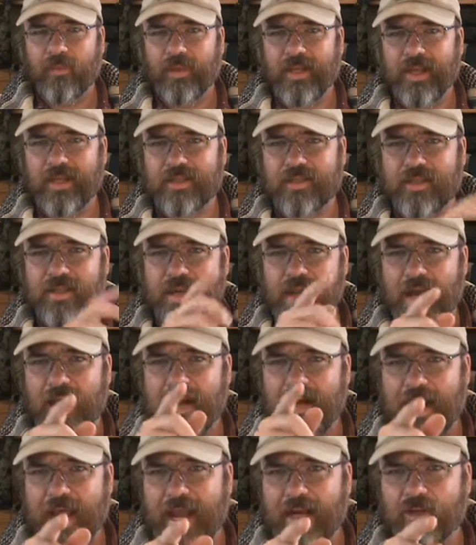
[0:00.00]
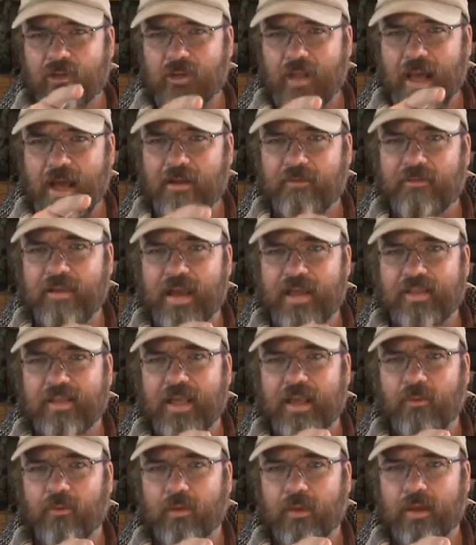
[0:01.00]
it's not natural how fast
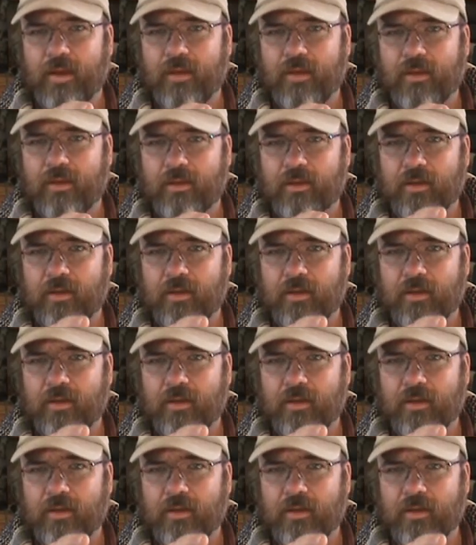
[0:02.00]
they run